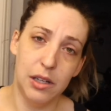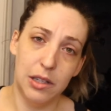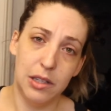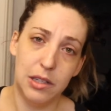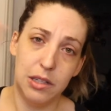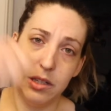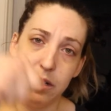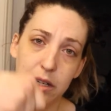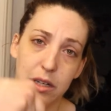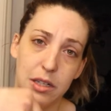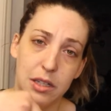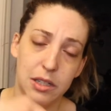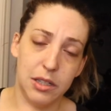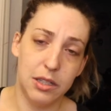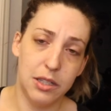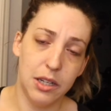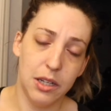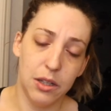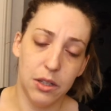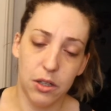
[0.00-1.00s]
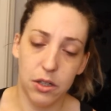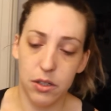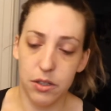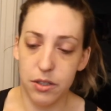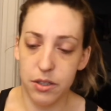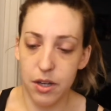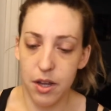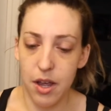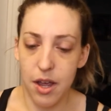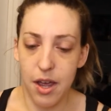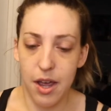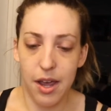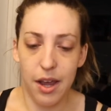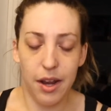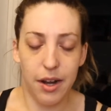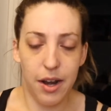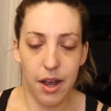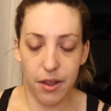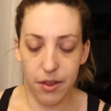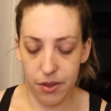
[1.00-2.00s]
stick concealers,
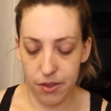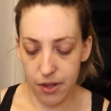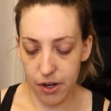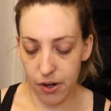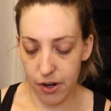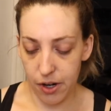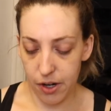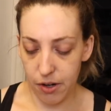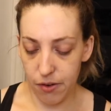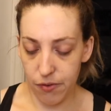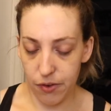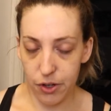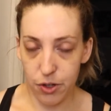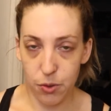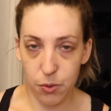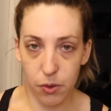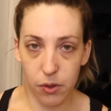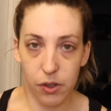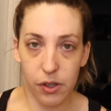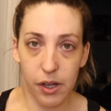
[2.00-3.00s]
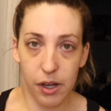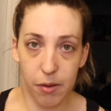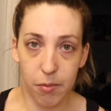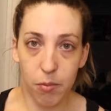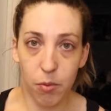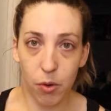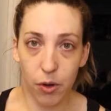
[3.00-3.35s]
and now that they're individual, I'm